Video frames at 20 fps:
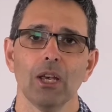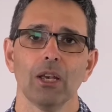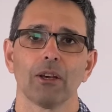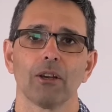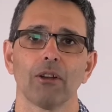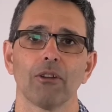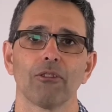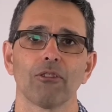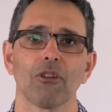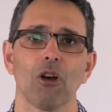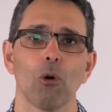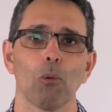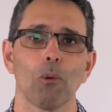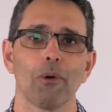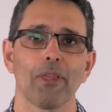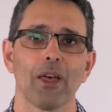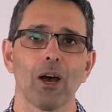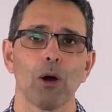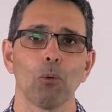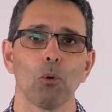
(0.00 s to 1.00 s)
consult
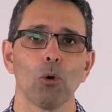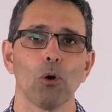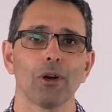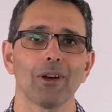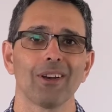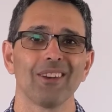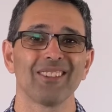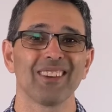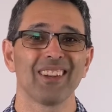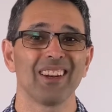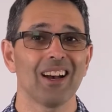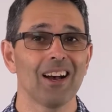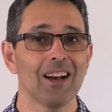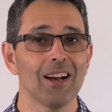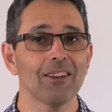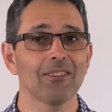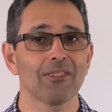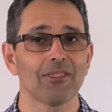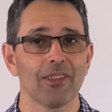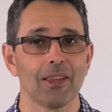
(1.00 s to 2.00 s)
with our workers and
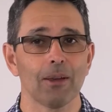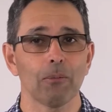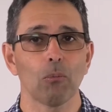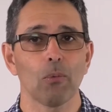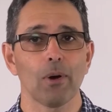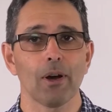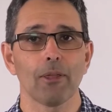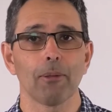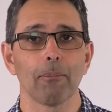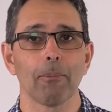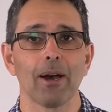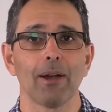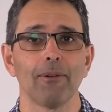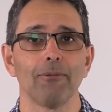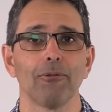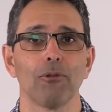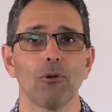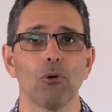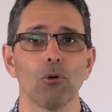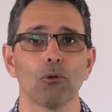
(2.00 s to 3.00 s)
ask them where the main
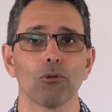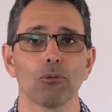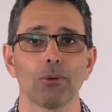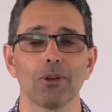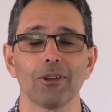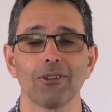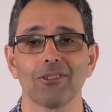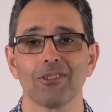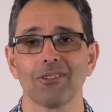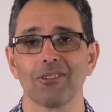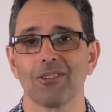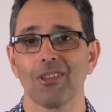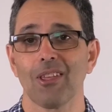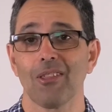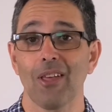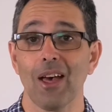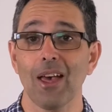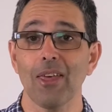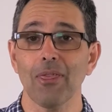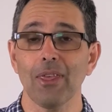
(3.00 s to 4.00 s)
falls risks that
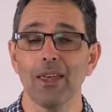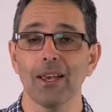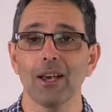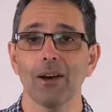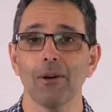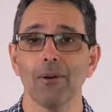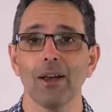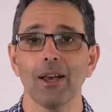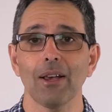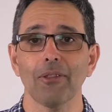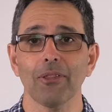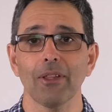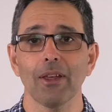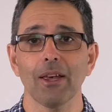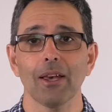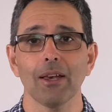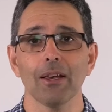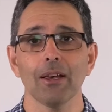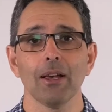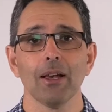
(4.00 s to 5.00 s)
they think are out
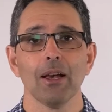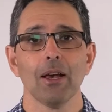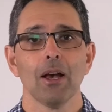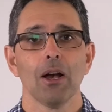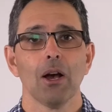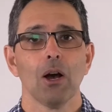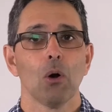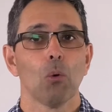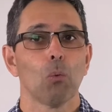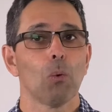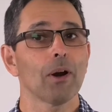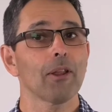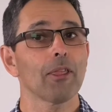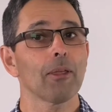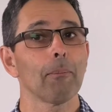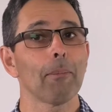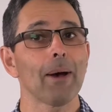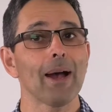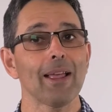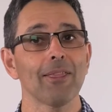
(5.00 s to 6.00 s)
there. One of the
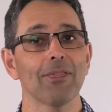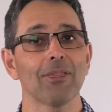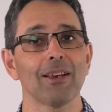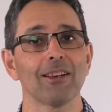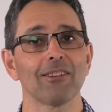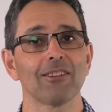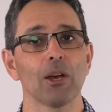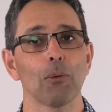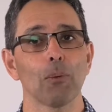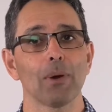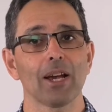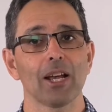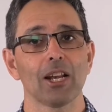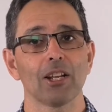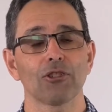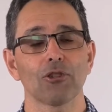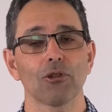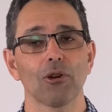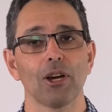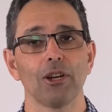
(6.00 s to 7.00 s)
main things that we're going
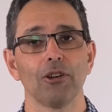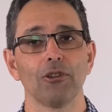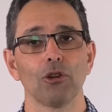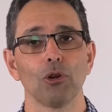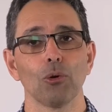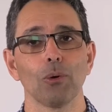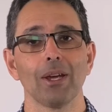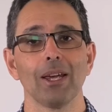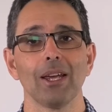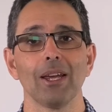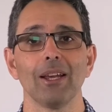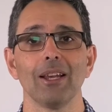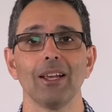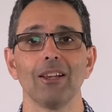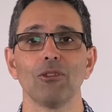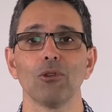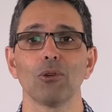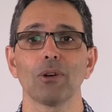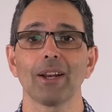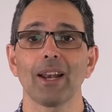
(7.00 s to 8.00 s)
to try and do here
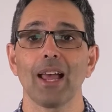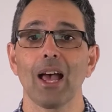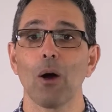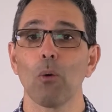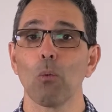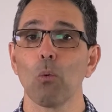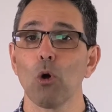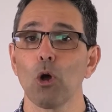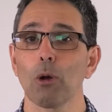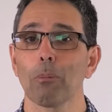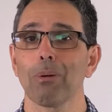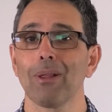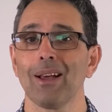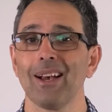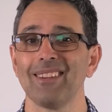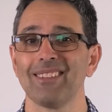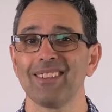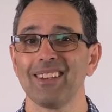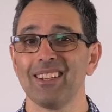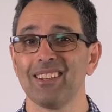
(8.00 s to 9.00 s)
is look at our
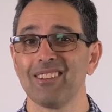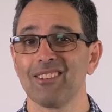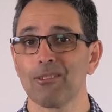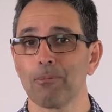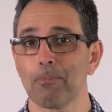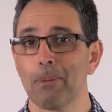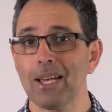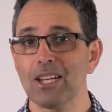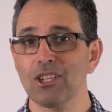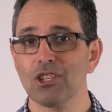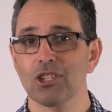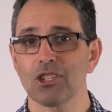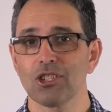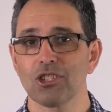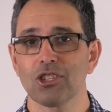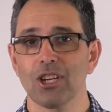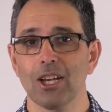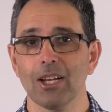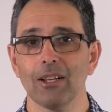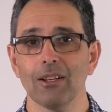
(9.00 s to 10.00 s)
workplace inspection
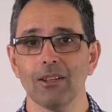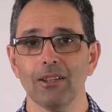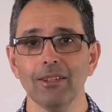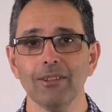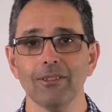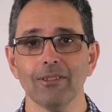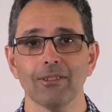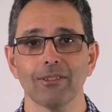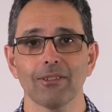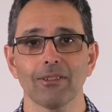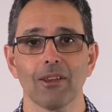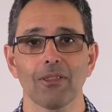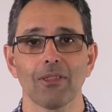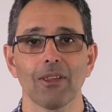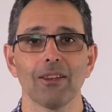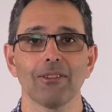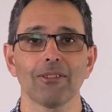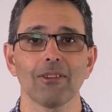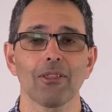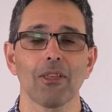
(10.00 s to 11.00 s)
checklists. So
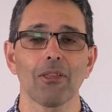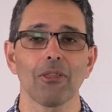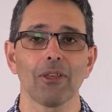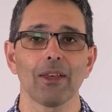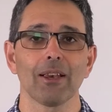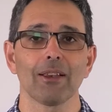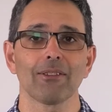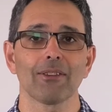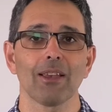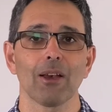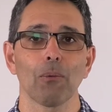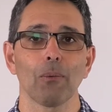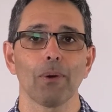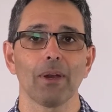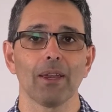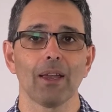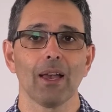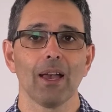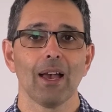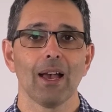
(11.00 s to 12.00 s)
these are the things that
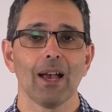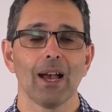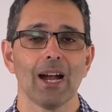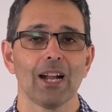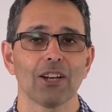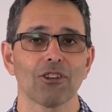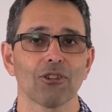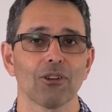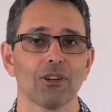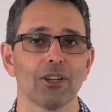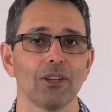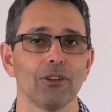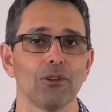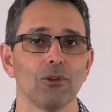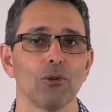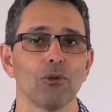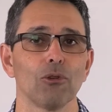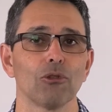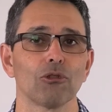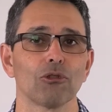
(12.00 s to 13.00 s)
we actually
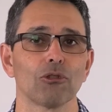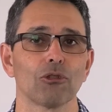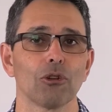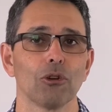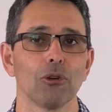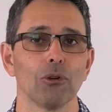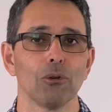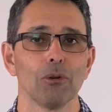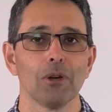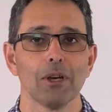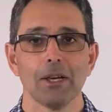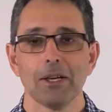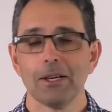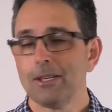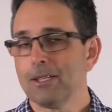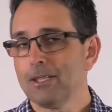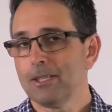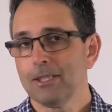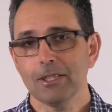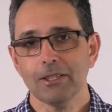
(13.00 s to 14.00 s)
use to
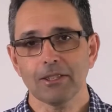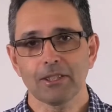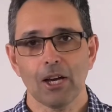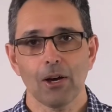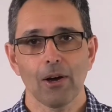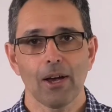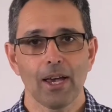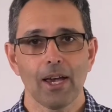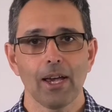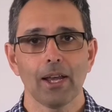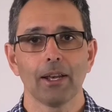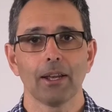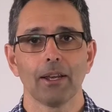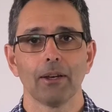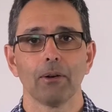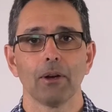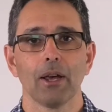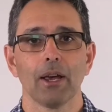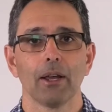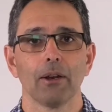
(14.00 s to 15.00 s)
just go ahead
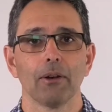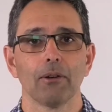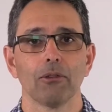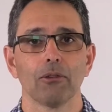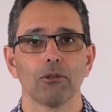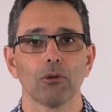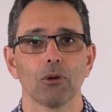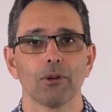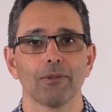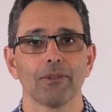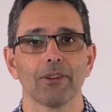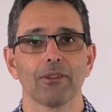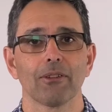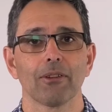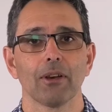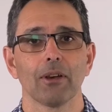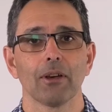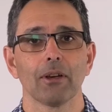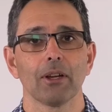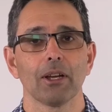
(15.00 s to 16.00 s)
and sort of, it's
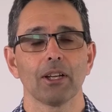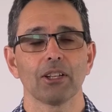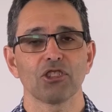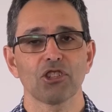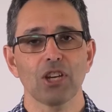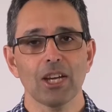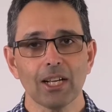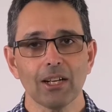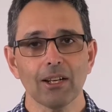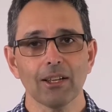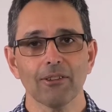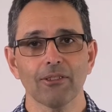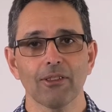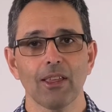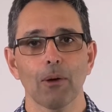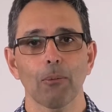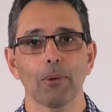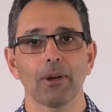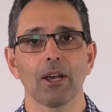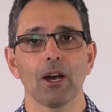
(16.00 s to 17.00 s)
a checklist
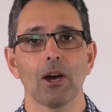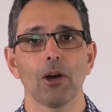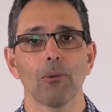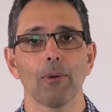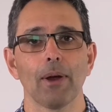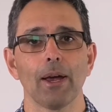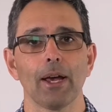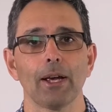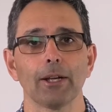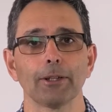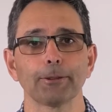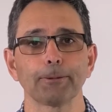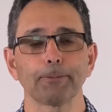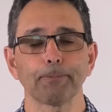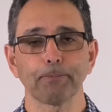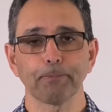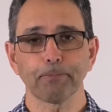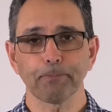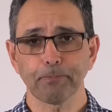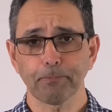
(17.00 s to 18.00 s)
that we go around
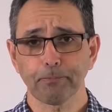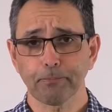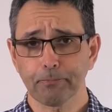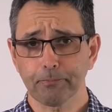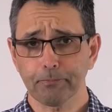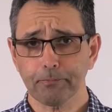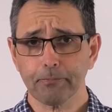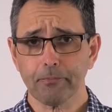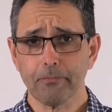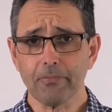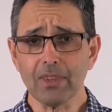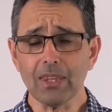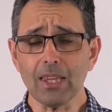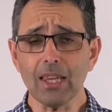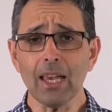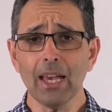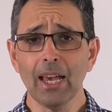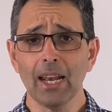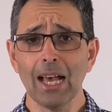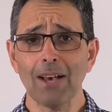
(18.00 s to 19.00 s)

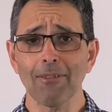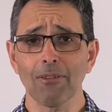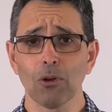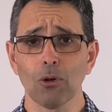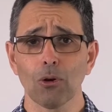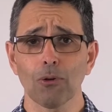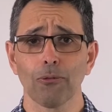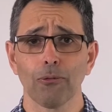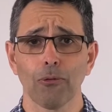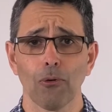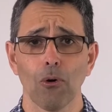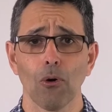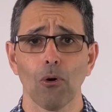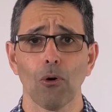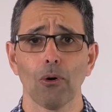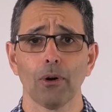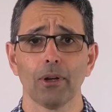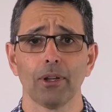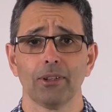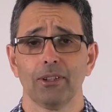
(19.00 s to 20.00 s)
and have a look
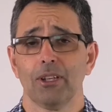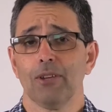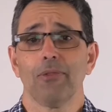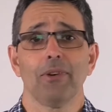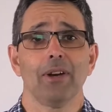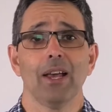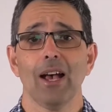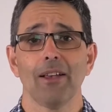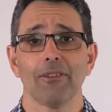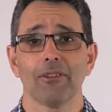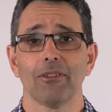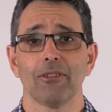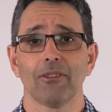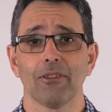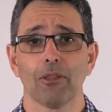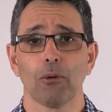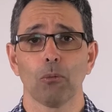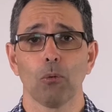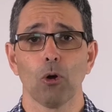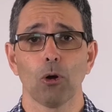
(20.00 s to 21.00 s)
for different hazards
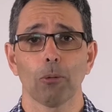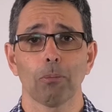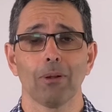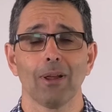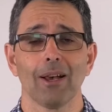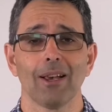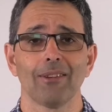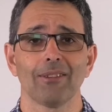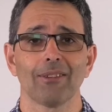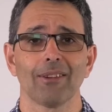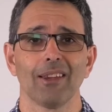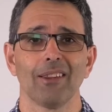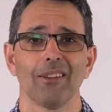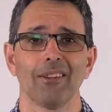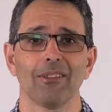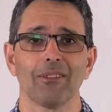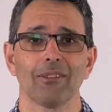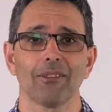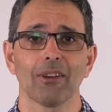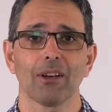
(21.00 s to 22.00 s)
in the workplace, and
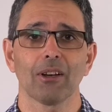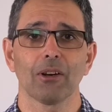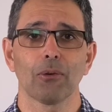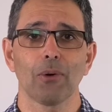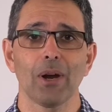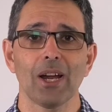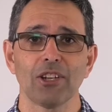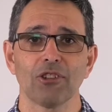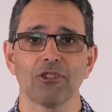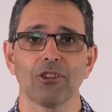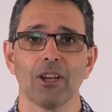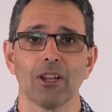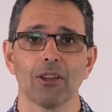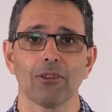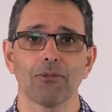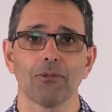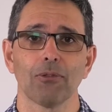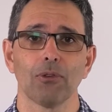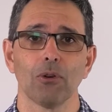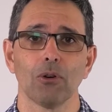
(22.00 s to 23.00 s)
it's a great
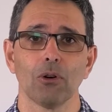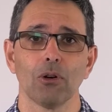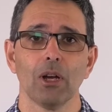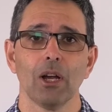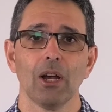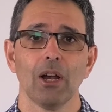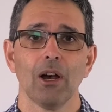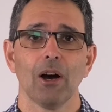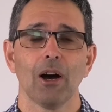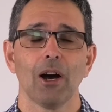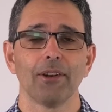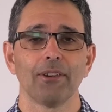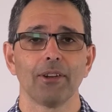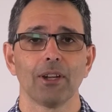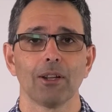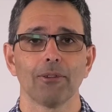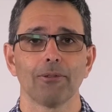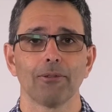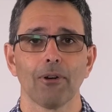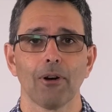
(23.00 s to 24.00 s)
chance for
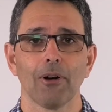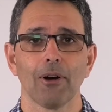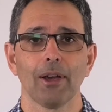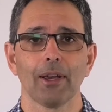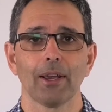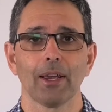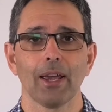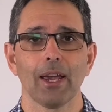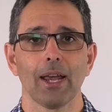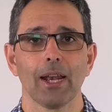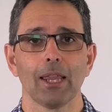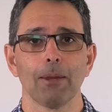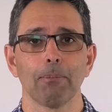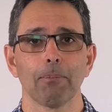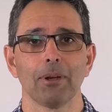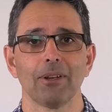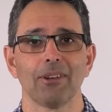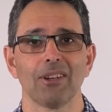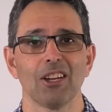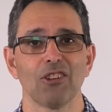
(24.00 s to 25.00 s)
identifying any
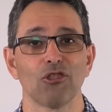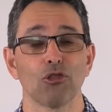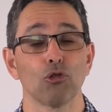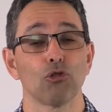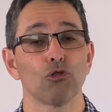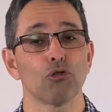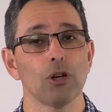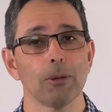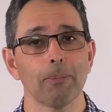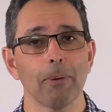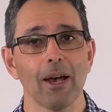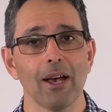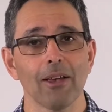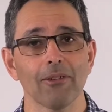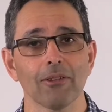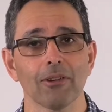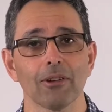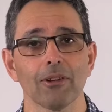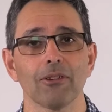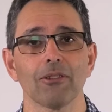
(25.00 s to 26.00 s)
potential trip
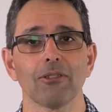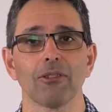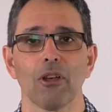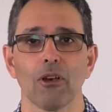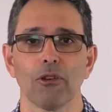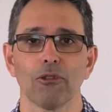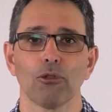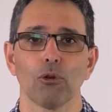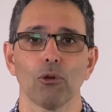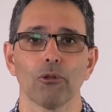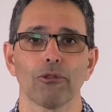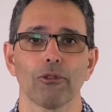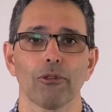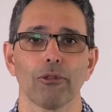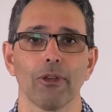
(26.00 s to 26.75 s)
hazards, those sorts of